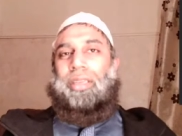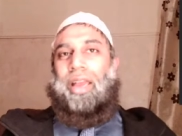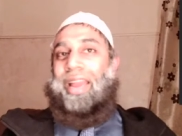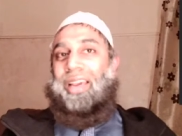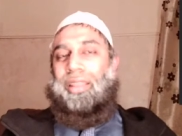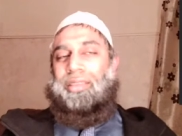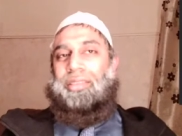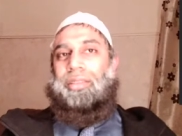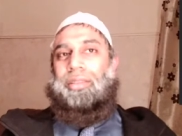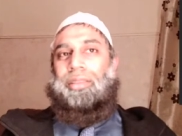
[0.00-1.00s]
and
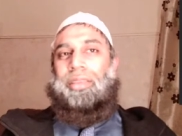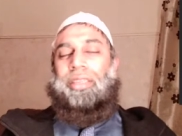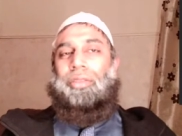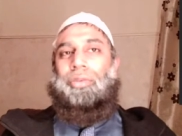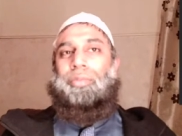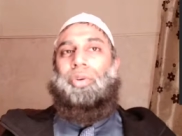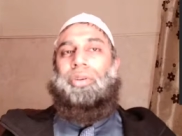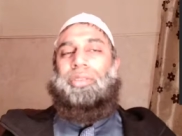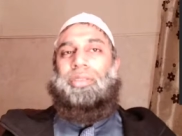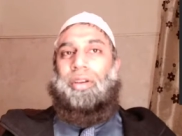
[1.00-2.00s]
others in those
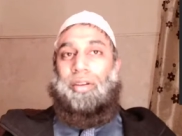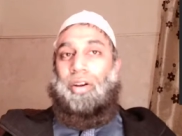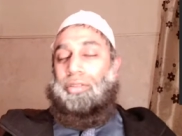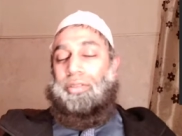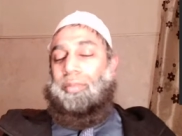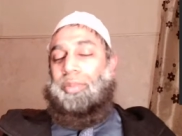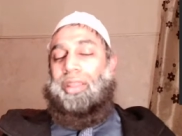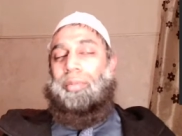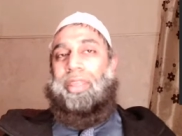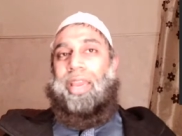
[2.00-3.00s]
books, also from
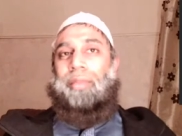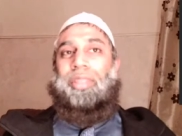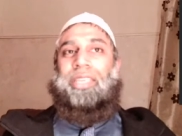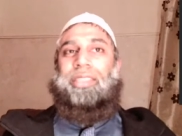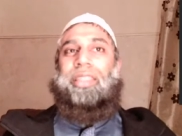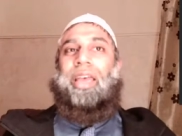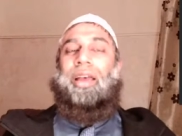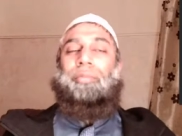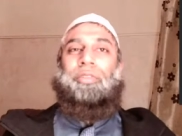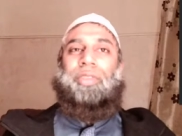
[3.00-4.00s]
other madhab, they say
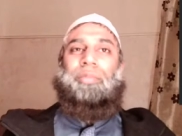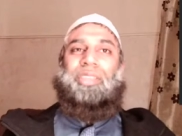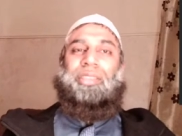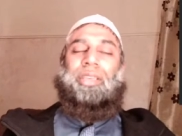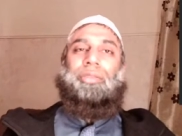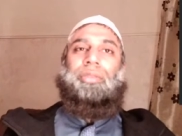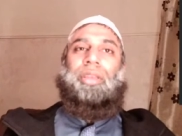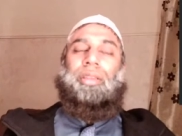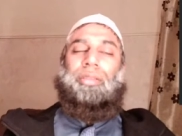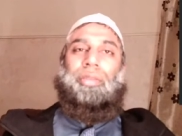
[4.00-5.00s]
that a mufti must stick
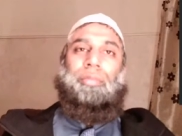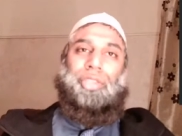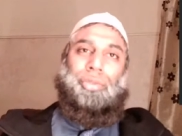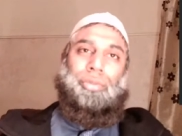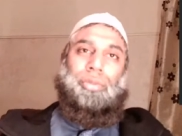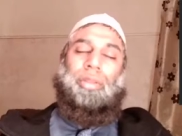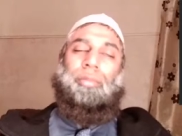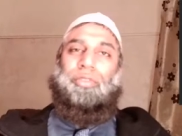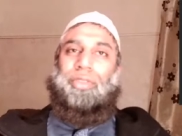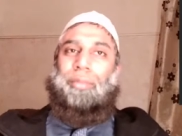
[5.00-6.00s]
to the mashhur, or
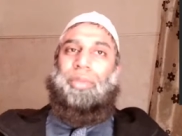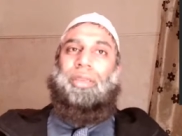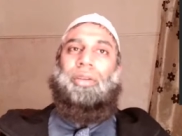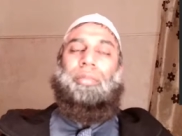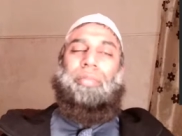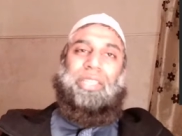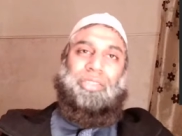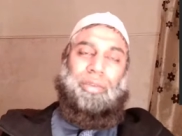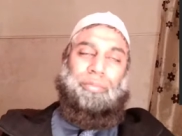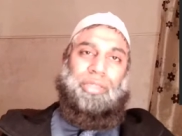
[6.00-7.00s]
the mufta bihi, or the
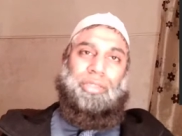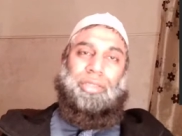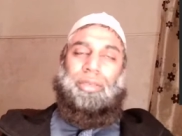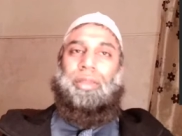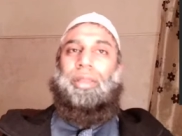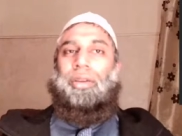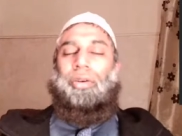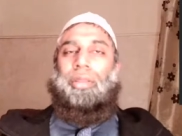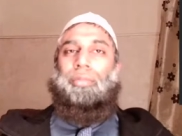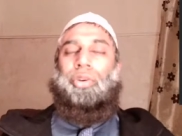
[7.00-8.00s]
mainstream position,
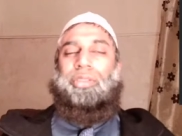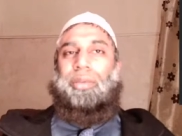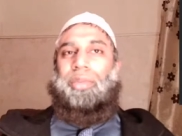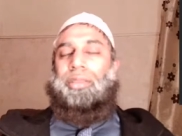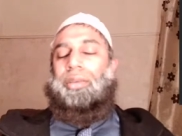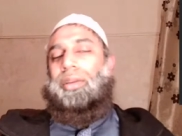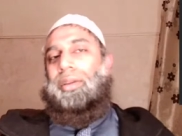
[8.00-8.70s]
or the mu'tamad.